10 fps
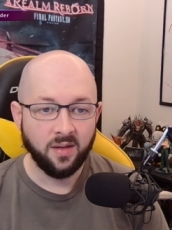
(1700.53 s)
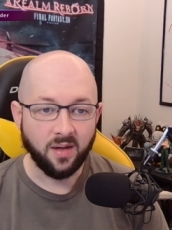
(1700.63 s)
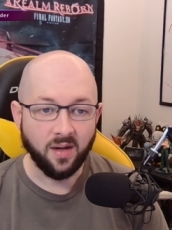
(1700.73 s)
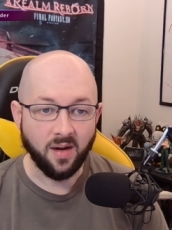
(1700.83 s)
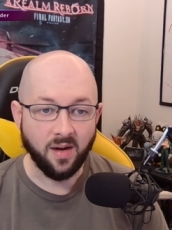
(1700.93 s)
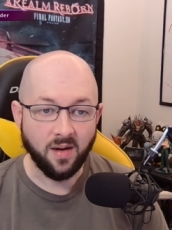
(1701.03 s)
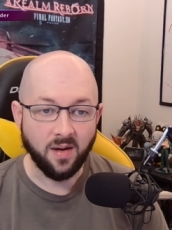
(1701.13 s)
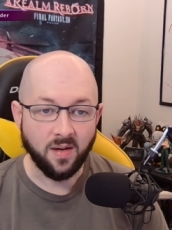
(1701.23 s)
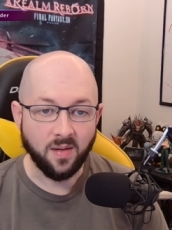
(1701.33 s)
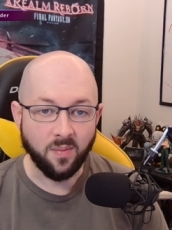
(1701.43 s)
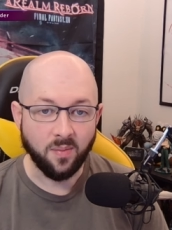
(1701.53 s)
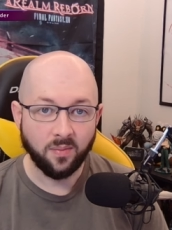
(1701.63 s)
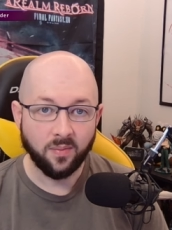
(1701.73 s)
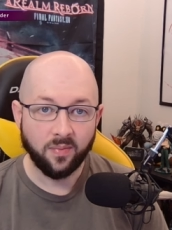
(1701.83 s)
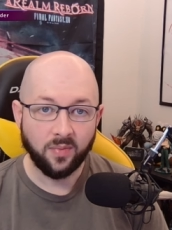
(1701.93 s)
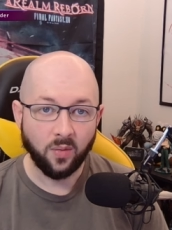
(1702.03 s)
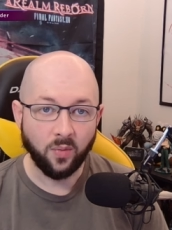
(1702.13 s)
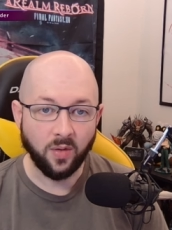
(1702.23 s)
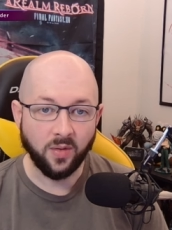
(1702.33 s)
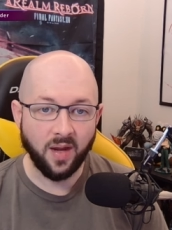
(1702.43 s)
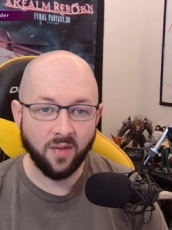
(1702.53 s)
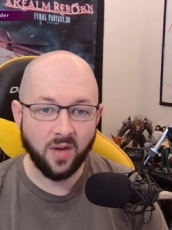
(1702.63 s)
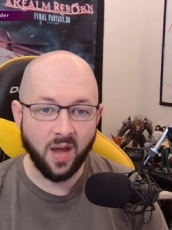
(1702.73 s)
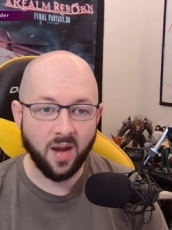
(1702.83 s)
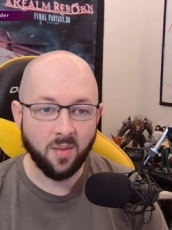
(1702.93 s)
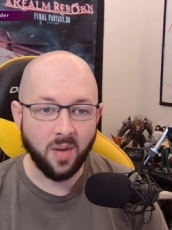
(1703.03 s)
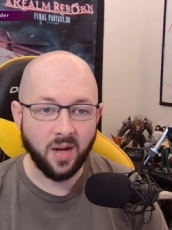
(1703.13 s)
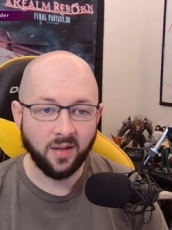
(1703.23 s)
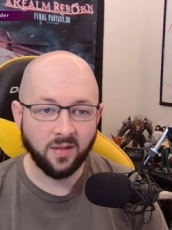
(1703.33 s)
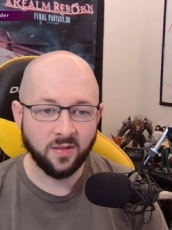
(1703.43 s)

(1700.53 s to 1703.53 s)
Um, we only have nine manes,